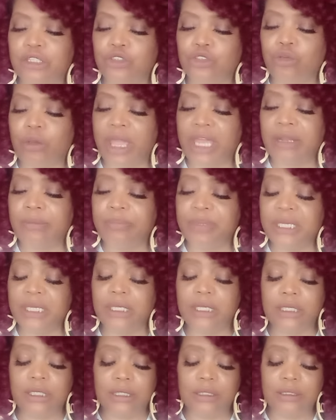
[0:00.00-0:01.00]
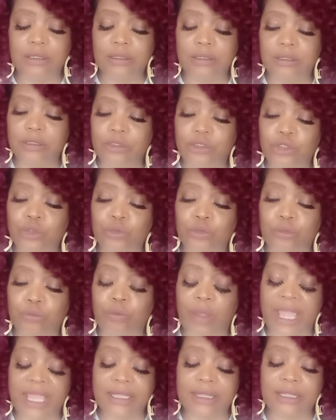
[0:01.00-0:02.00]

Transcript: trying to do the right